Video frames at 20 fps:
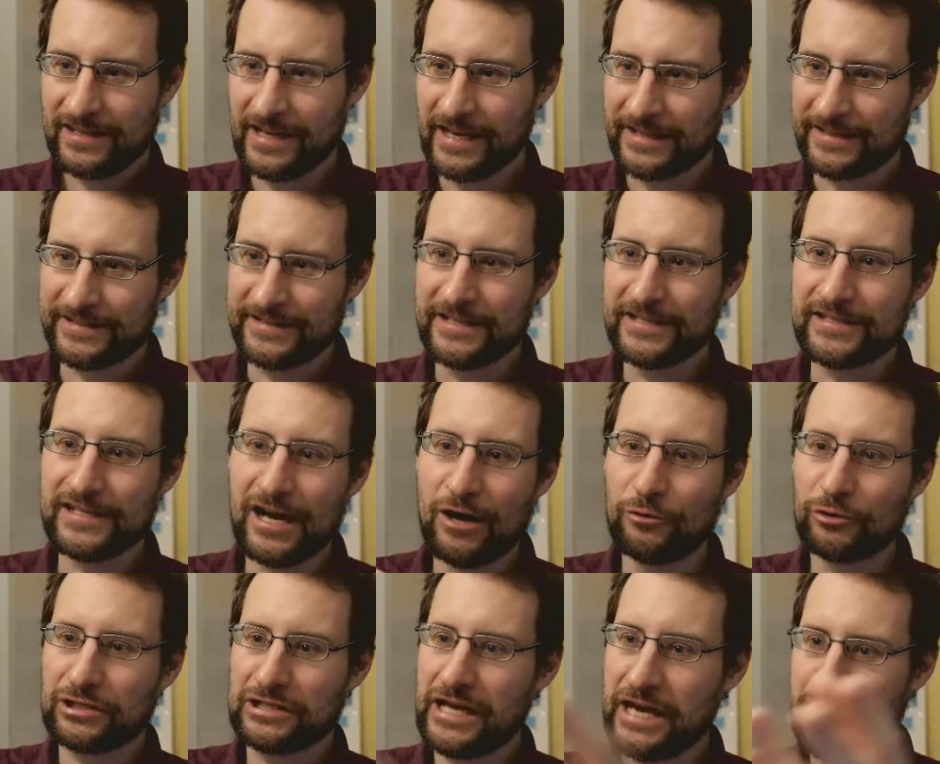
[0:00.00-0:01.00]
like this
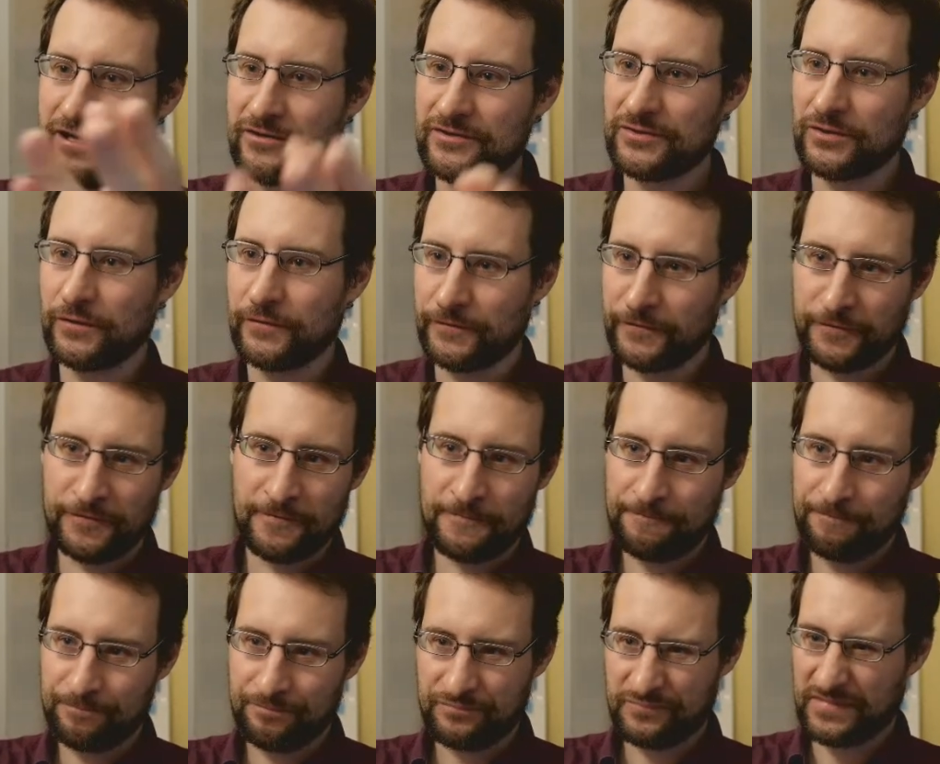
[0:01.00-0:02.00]
outliners of
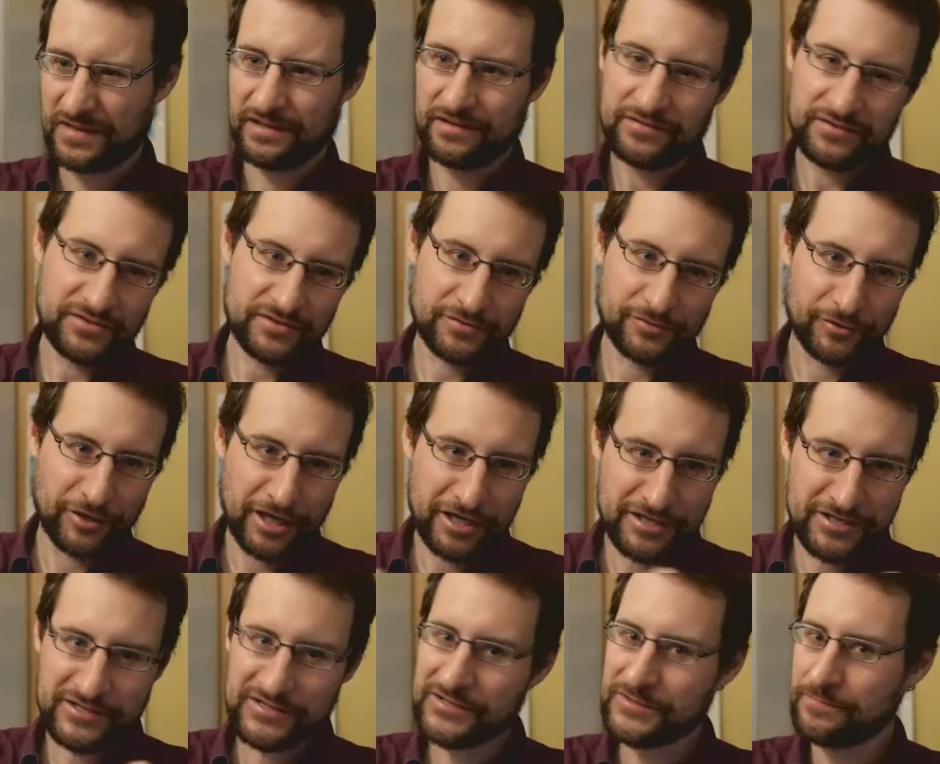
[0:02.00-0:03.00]

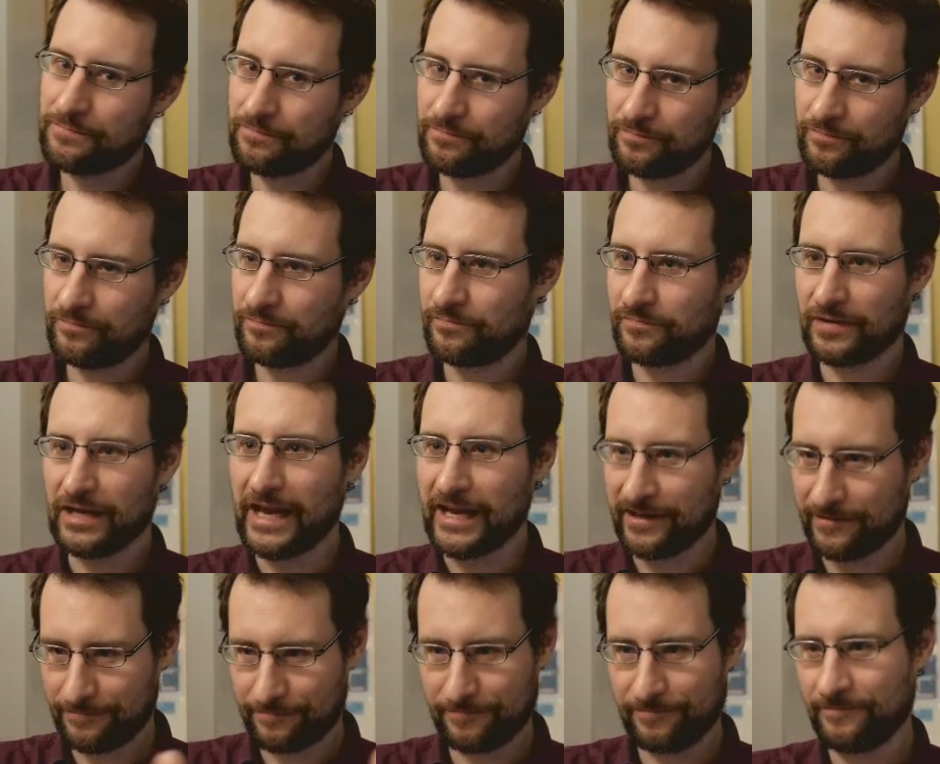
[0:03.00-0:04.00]
strange, like
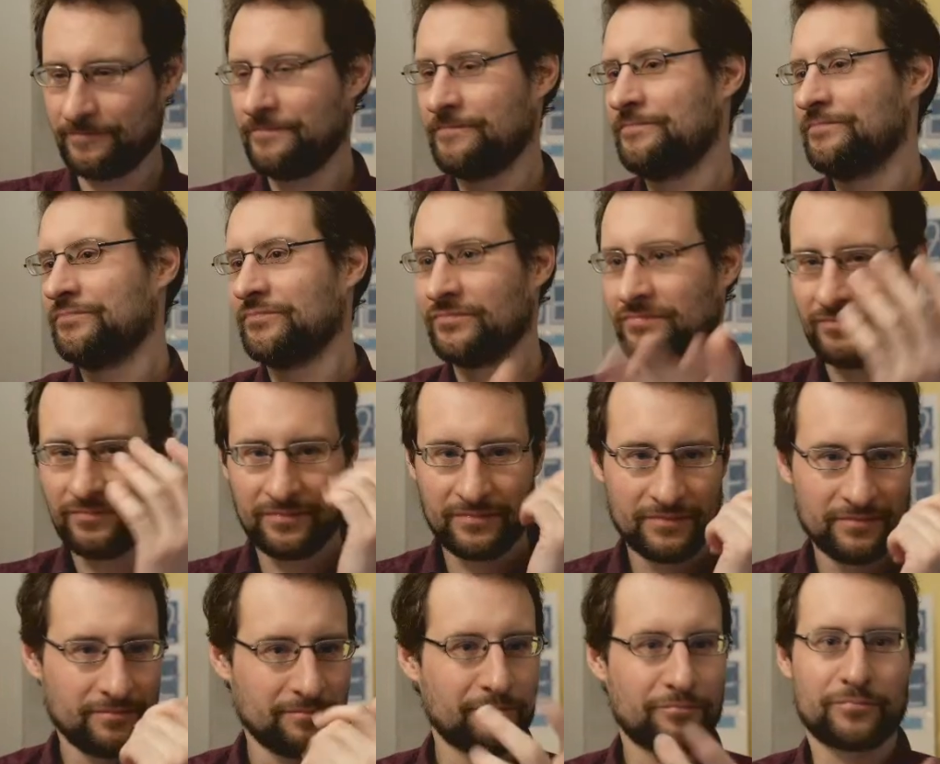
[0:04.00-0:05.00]

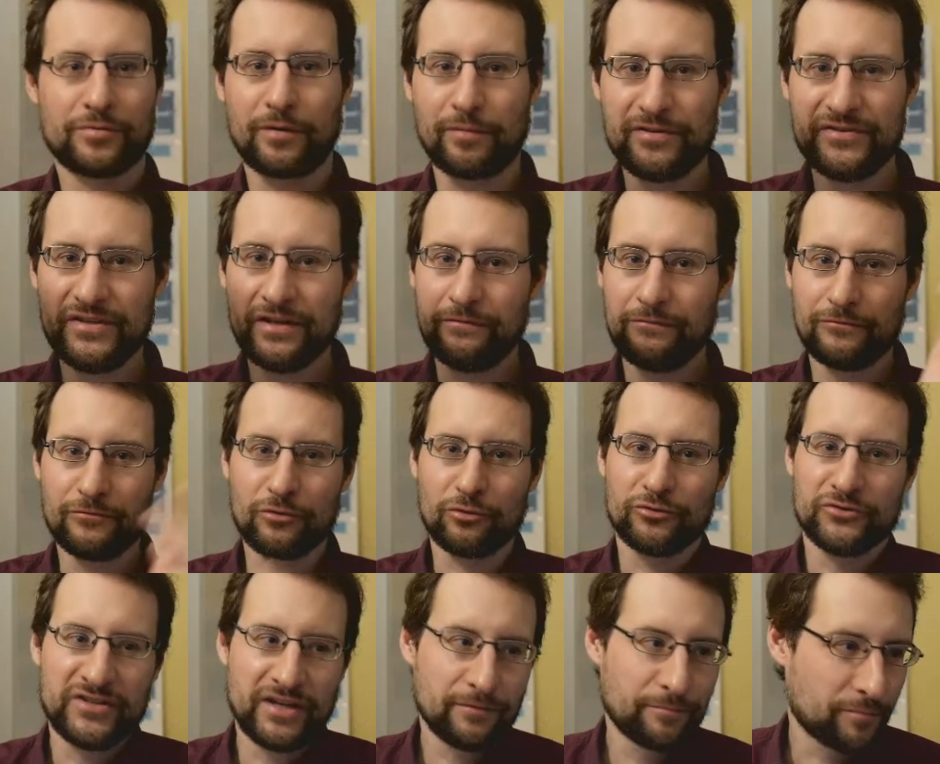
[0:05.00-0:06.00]
probably they
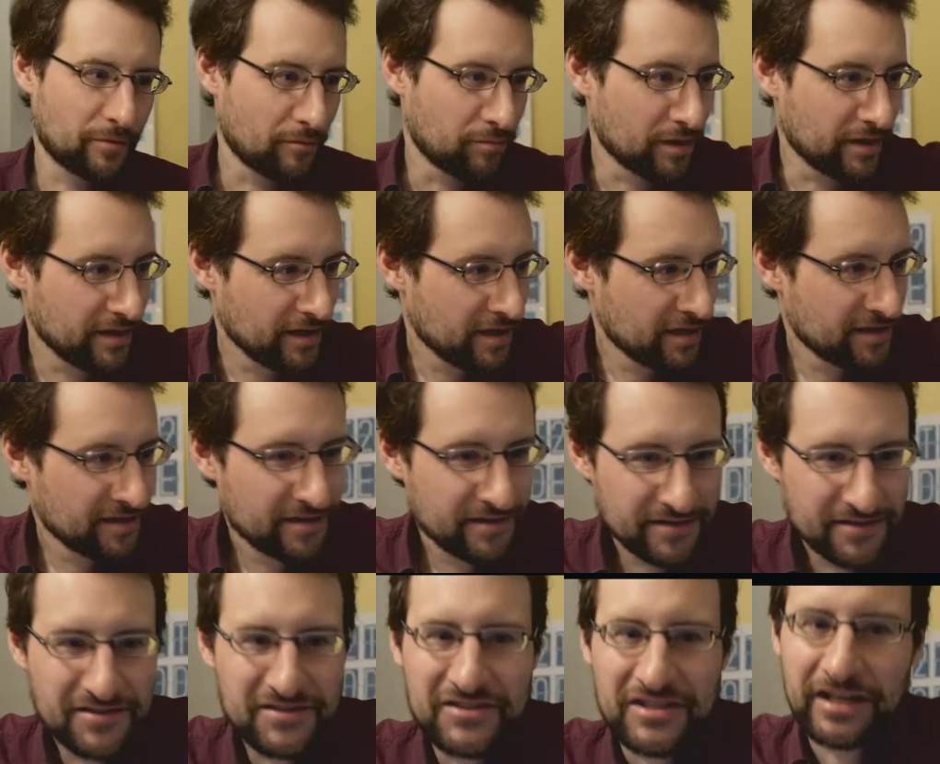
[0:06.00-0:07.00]
probably
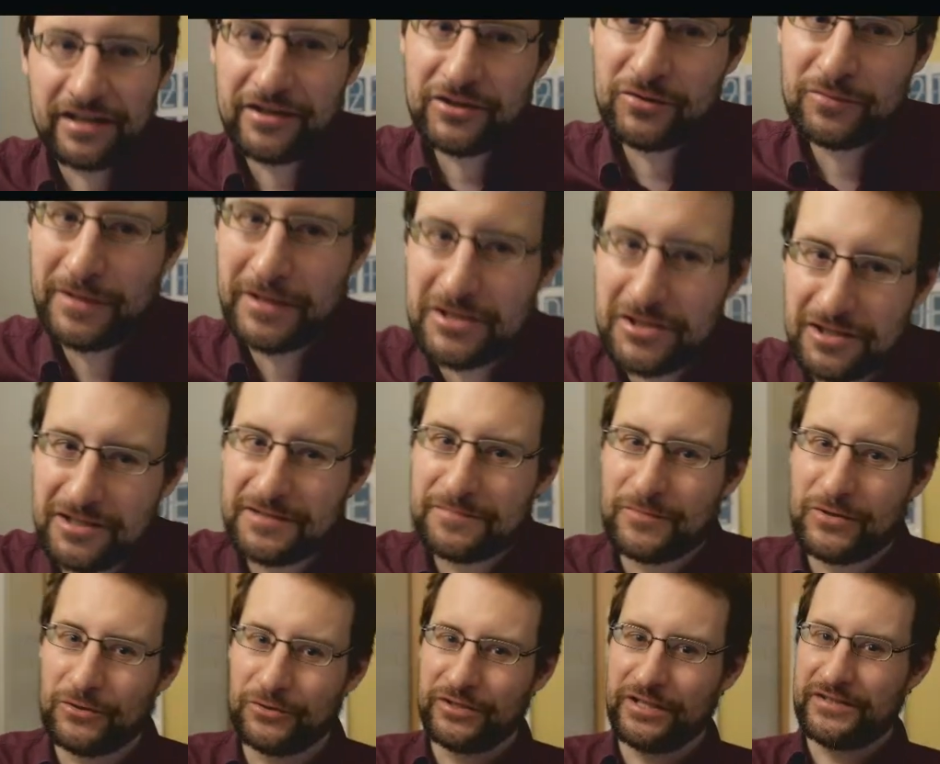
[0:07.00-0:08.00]
studied too much Lisp
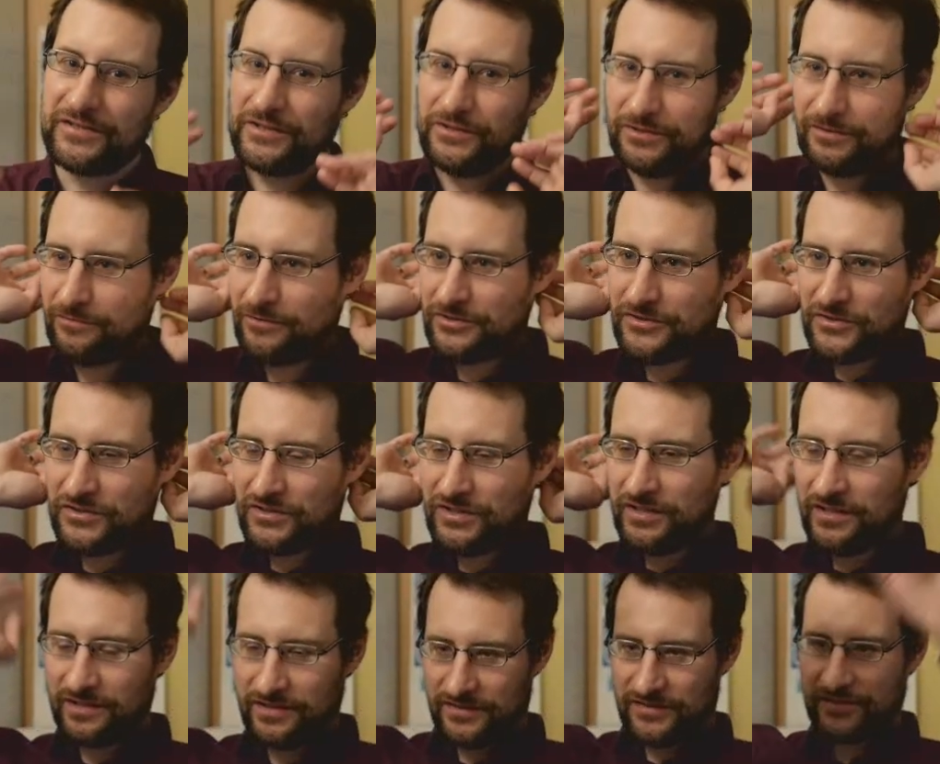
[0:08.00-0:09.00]
code at the university.
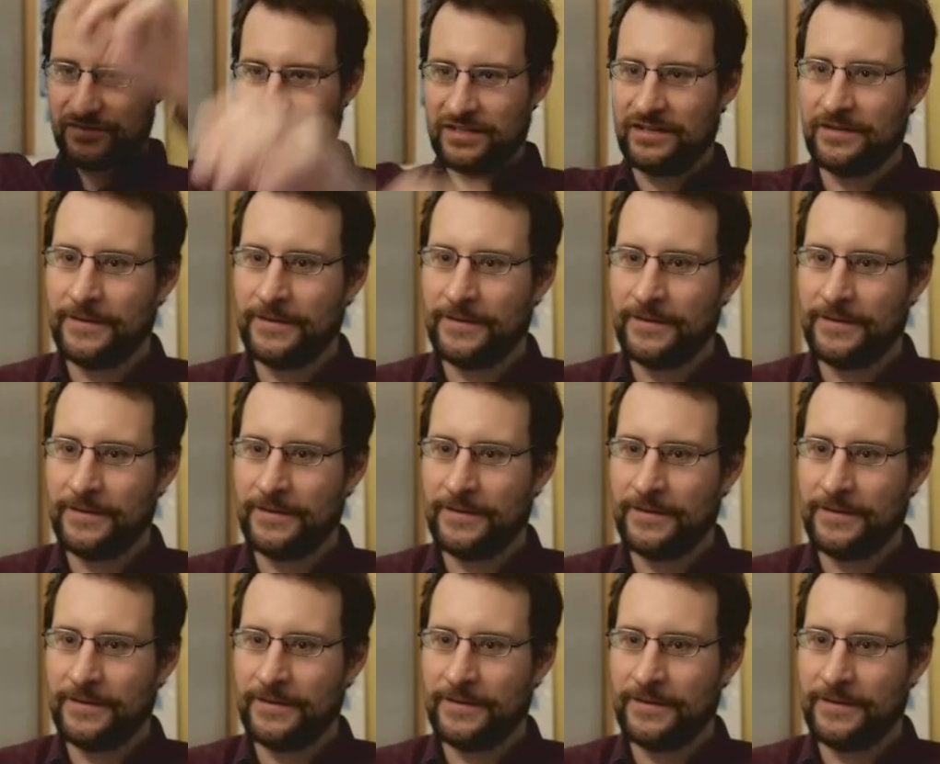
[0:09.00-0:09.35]
It's